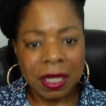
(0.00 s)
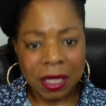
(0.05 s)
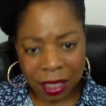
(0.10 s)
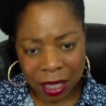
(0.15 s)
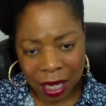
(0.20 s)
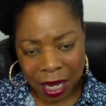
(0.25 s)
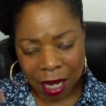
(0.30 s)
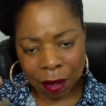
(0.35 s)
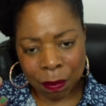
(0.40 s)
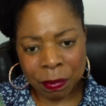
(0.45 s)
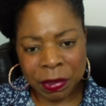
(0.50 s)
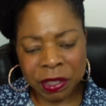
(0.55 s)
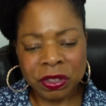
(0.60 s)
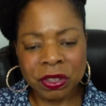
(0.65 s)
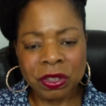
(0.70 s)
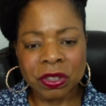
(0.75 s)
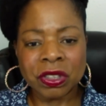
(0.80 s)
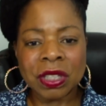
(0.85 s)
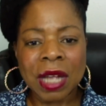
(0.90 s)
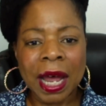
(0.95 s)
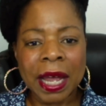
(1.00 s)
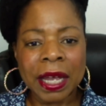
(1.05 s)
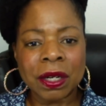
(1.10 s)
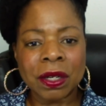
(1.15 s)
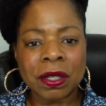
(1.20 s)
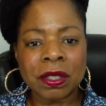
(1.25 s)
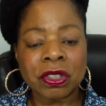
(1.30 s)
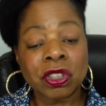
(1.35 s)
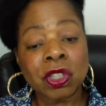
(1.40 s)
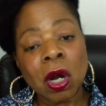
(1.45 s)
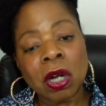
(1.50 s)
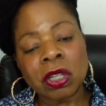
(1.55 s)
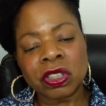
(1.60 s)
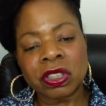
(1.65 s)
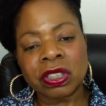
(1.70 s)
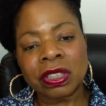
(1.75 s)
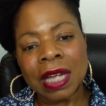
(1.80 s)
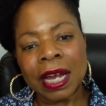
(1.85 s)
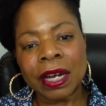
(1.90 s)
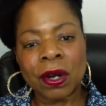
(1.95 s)
Mr. Steiger, Sergeant
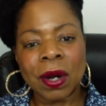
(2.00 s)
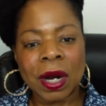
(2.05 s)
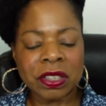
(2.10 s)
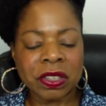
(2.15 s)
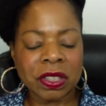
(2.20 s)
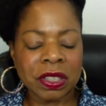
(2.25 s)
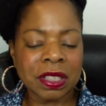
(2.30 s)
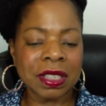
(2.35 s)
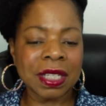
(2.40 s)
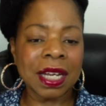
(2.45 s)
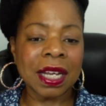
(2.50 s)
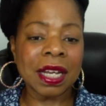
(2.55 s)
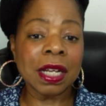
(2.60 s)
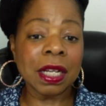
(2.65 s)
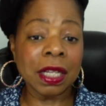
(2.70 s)
Steiger, I should say,